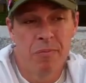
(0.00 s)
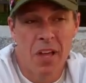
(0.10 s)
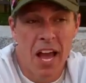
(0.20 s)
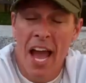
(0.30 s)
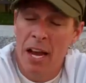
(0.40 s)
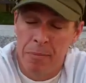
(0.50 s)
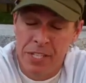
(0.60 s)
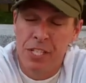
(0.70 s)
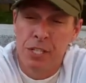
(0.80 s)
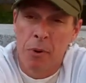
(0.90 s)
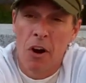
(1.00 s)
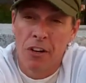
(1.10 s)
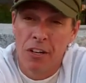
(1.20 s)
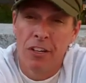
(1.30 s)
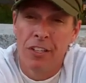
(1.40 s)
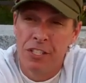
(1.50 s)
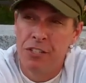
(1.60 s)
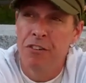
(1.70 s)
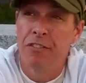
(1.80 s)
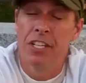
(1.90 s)
I had a business partner, and the
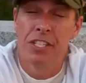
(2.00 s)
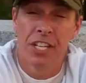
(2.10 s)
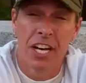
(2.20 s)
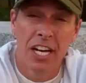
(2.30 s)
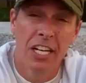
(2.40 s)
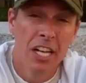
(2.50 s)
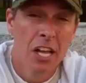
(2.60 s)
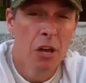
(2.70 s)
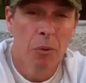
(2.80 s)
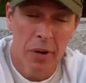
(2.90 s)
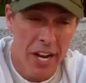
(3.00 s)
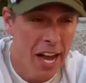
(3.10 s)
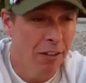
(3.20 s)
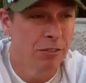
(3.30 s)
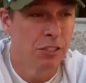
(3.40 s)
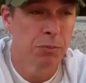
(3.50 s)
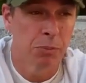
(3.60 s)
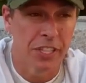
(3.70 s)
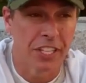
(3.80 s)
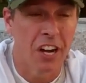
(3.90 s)
two of us went out and
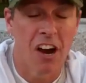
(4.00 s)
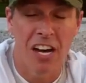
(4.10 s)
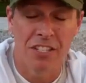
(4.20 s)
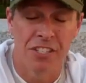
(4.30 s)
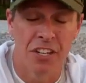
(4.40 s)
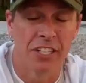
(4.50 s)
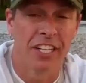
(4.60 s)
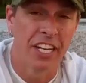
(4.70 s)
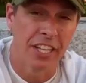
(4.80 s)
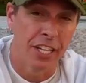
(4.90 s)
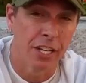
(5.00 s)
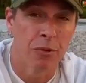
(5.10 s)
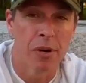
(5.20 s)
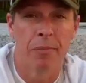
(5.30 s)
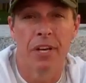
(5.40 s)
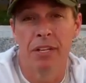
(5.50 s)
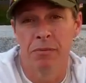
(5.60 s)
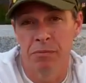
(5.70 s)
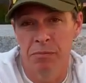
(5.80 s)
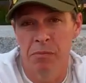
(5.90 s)
split the costs on getting the equipment,
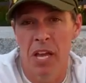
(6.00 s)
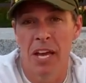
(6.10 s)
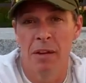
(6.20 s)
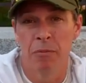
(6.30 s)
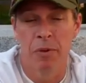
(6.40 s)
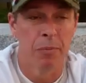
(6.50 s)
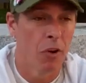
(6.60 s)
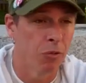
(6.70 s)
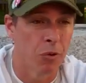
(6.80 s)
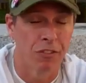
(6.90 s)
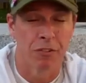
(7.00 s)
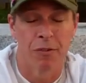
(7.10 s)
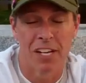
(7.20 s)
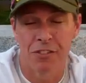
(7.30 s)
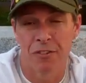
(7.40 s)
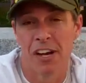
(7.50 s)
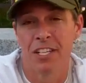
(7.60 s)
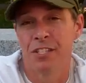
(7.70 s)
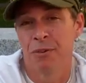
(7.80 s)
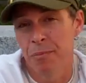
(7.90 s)
and we both worked for
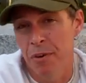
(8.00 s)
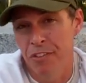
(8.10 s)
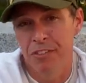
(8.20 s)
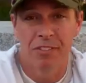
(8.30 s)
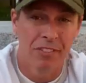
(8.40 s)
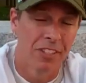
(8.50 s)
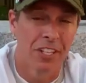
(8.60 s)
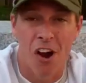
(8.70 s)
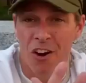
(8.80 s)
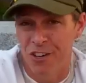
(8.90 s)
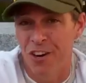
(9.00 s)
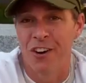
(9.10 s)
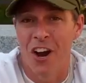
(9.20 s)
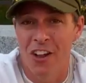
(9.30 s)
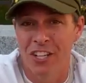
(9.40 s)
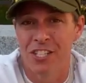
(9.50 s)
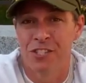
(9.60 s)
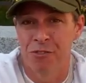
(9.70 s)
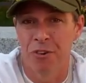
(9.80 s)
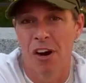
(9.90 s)
restaurants, so we both garnered our
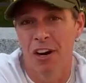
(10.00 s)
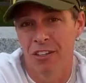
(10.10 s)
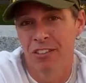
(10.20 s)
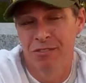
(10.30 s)
knowledge through our,